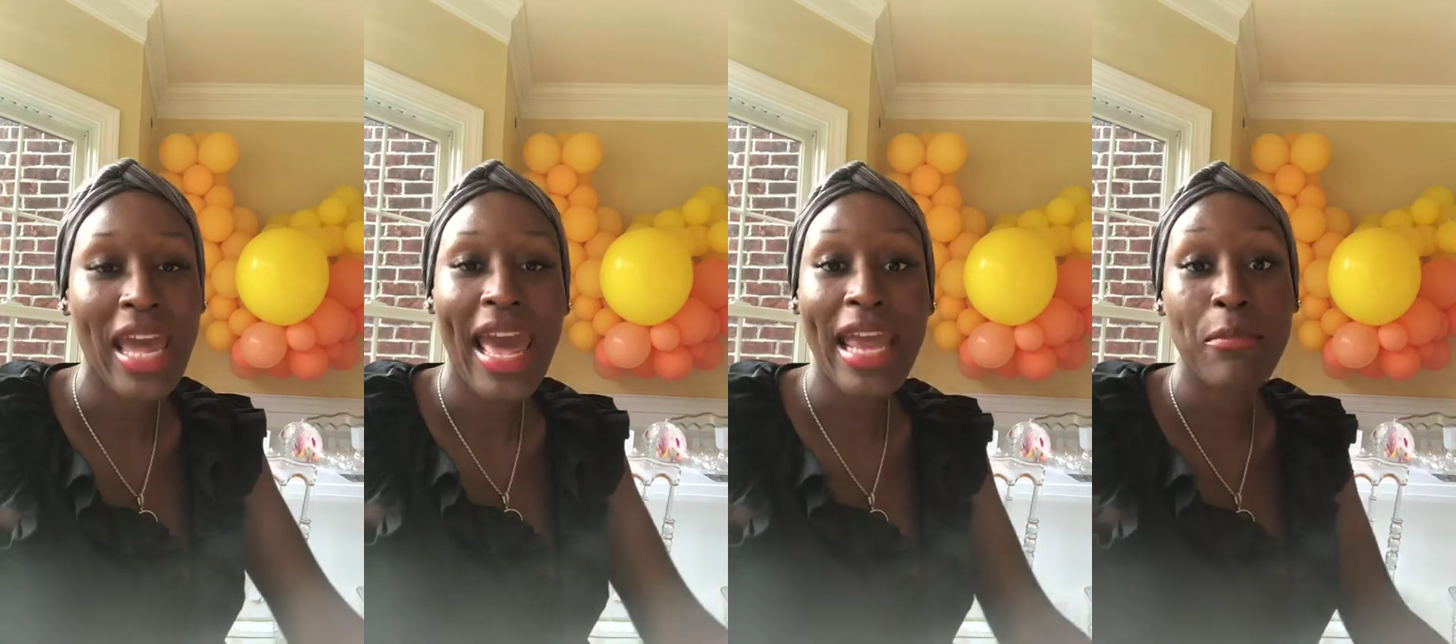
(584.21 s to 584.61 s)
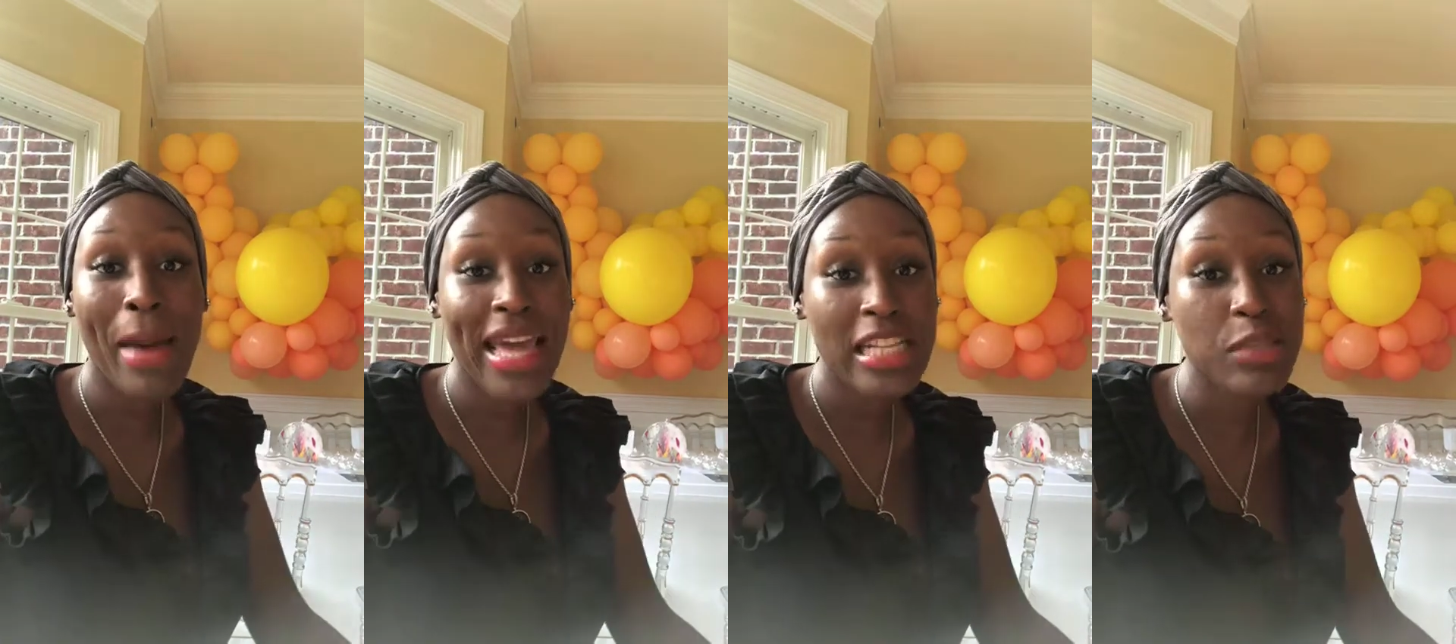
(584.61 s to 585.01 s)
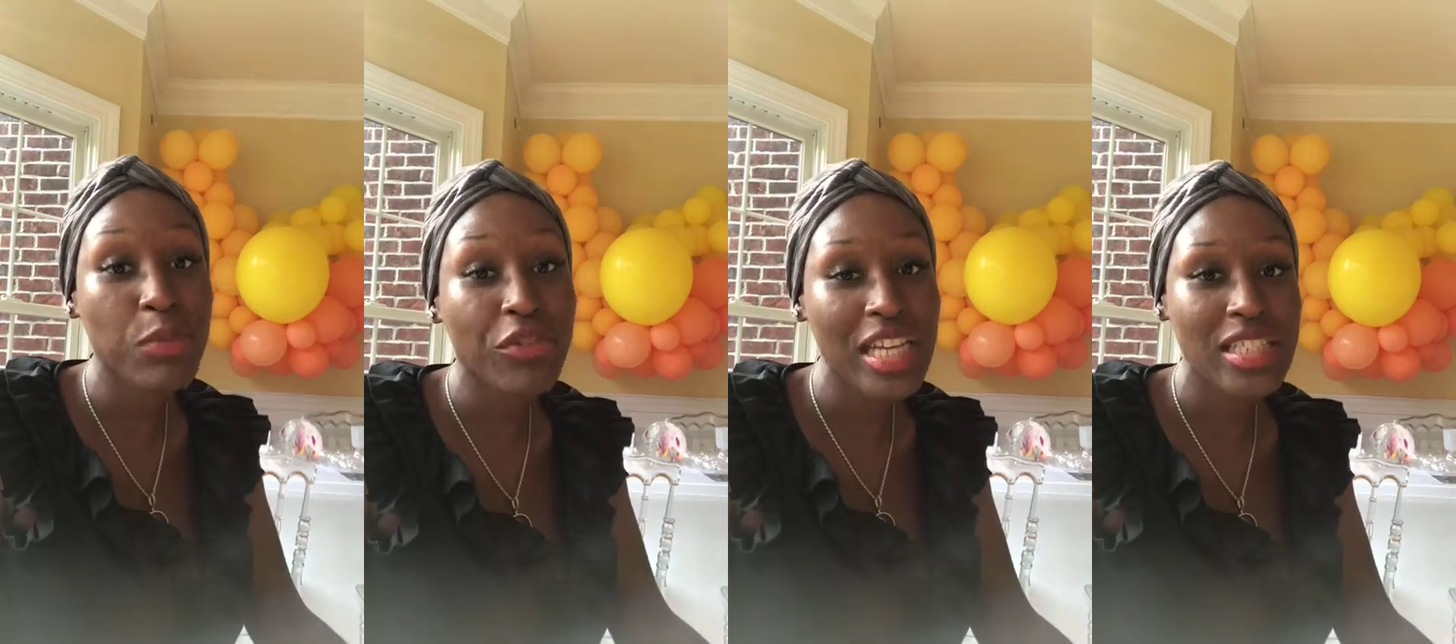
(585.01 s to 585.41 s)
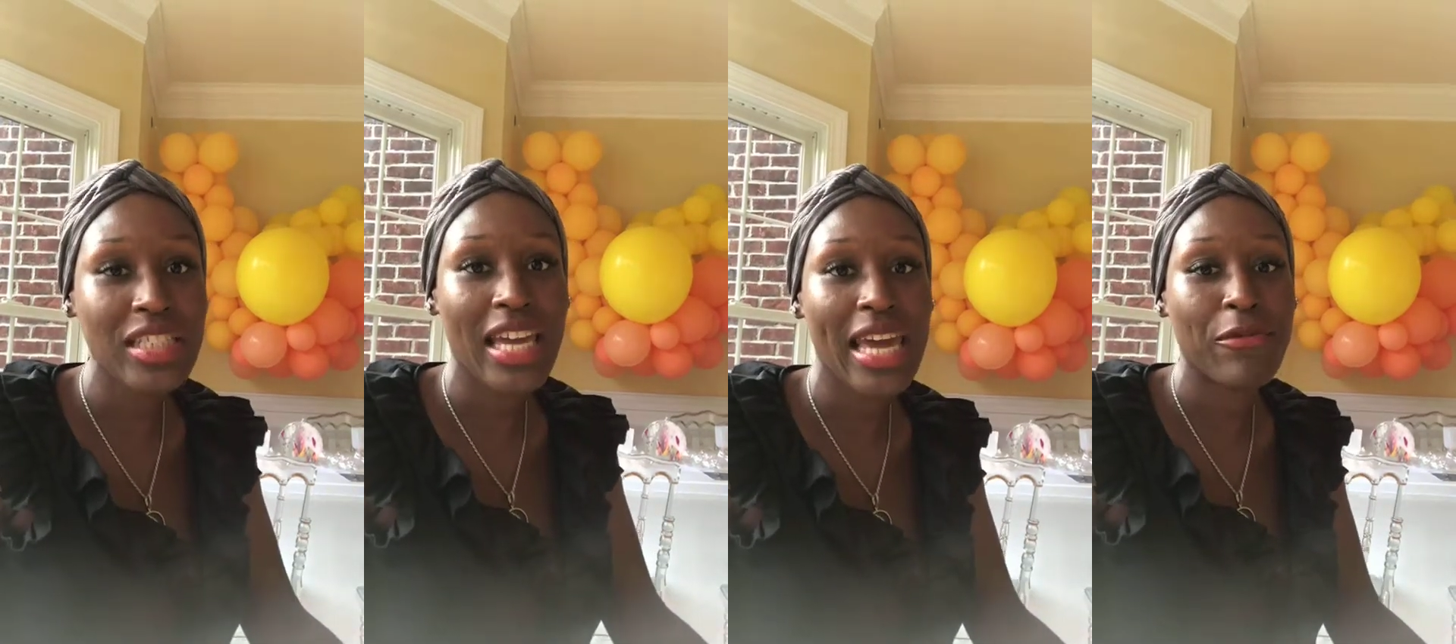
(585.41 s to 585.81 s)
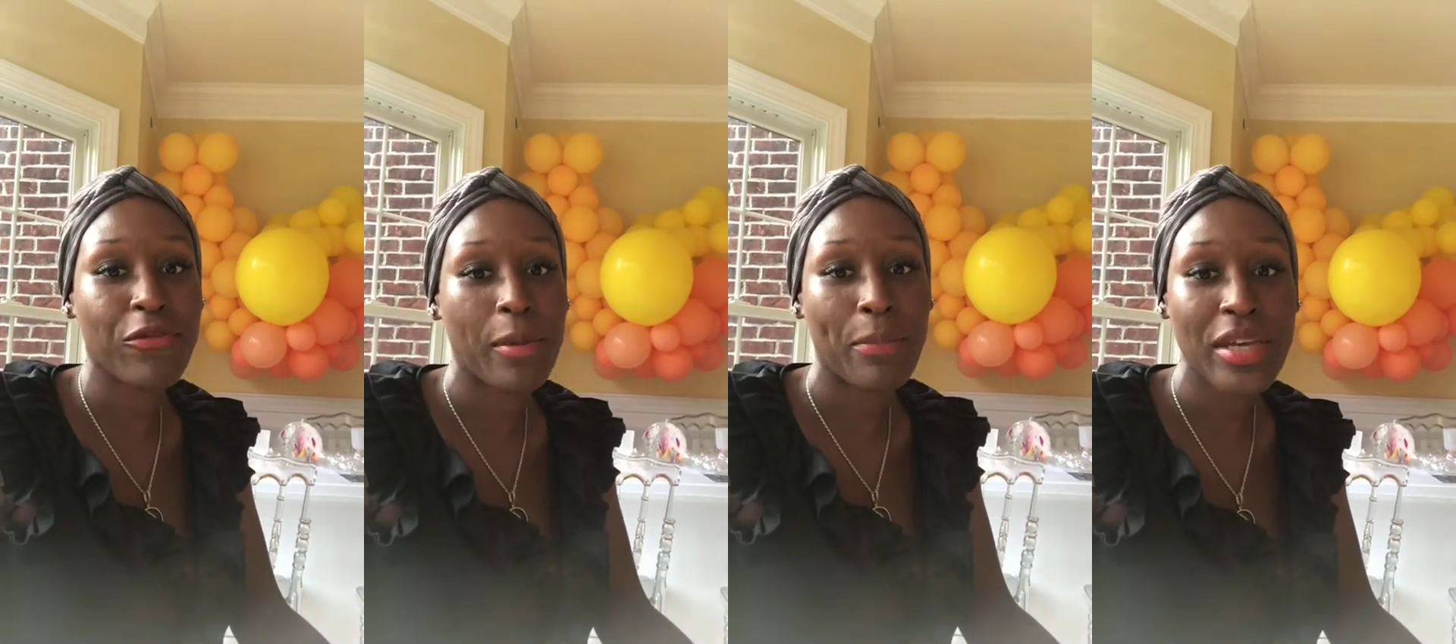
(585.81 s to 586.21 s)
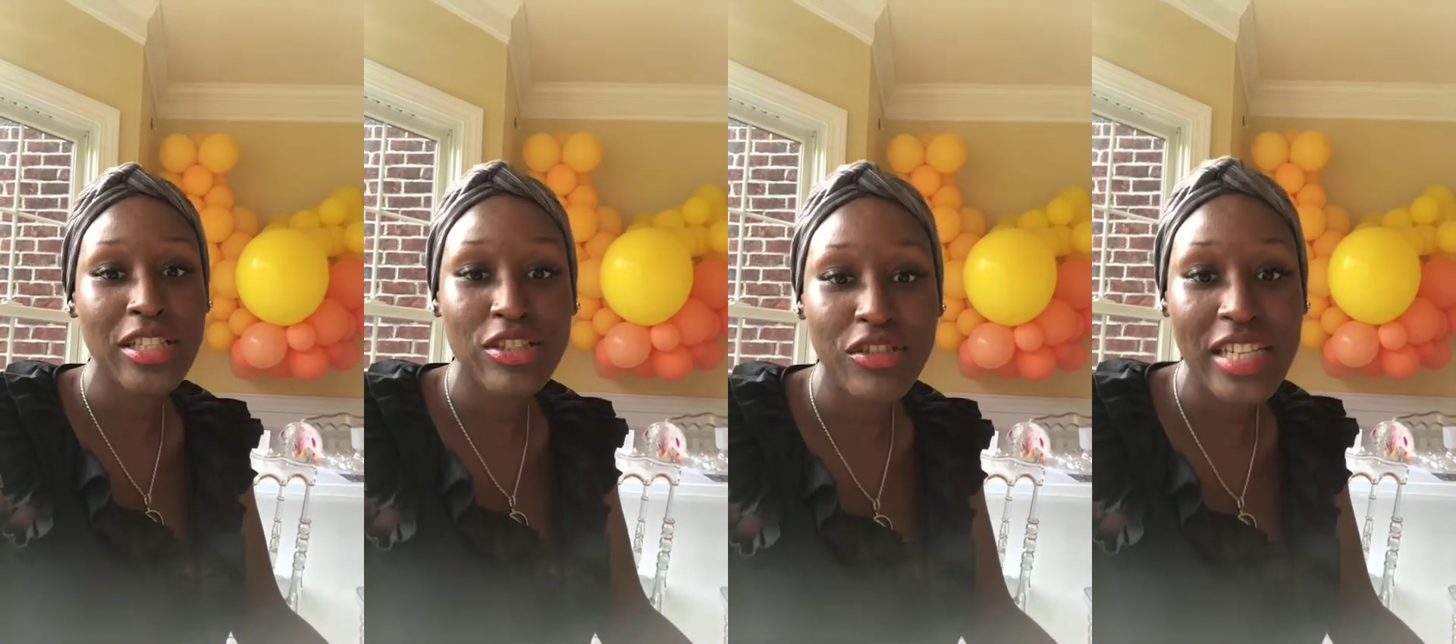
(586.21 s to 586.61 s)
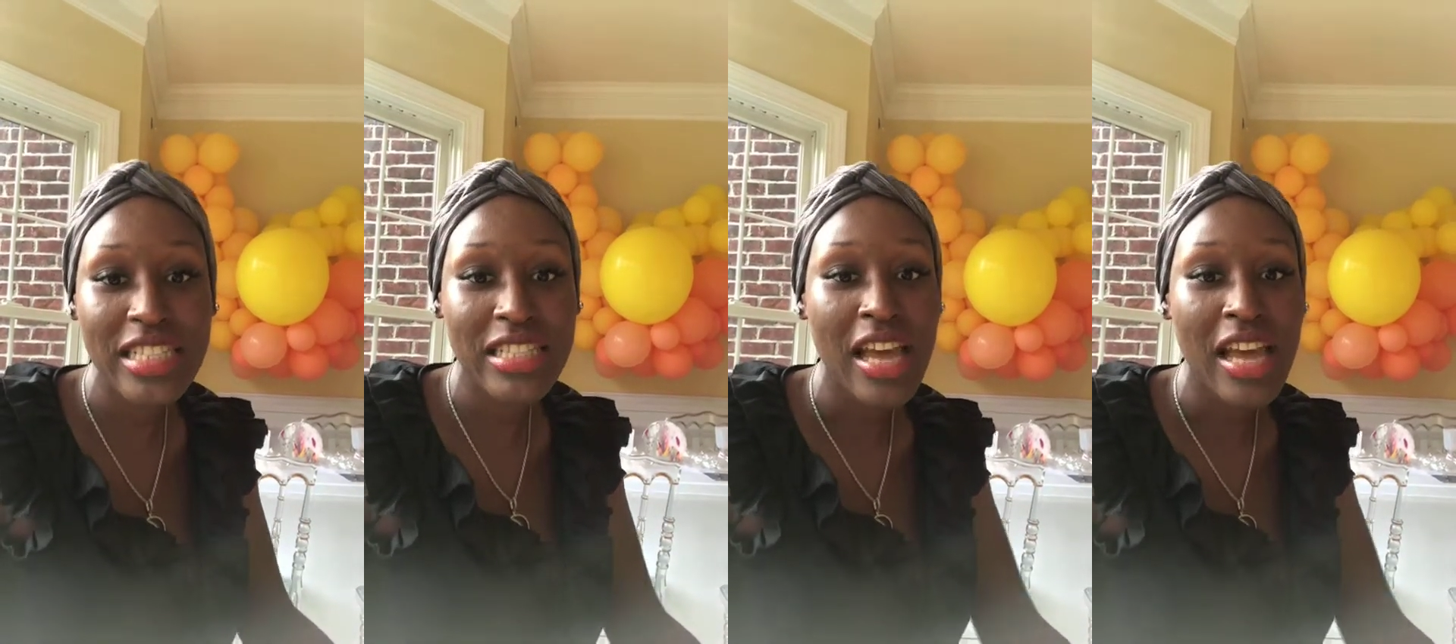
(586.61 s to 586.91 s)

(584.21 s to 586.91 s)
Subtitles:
and my inspiration came from Pinterest.